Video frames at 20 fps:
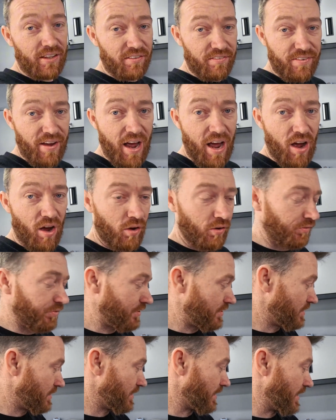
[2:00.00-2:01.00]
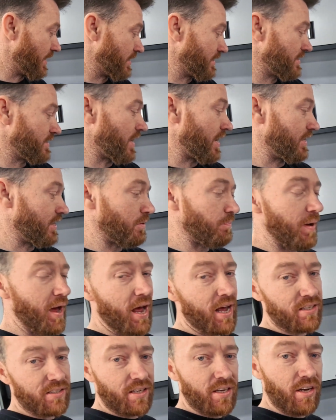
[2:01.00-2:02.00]
the valves inside the
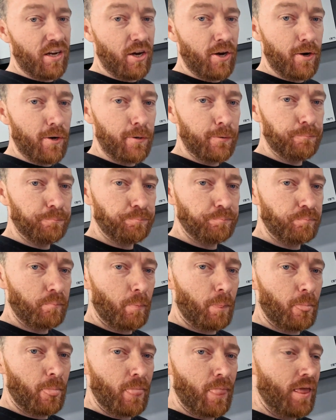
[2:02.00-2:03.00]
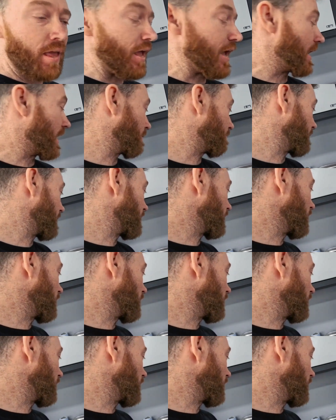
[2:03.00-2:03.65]
basket here, and I'm going to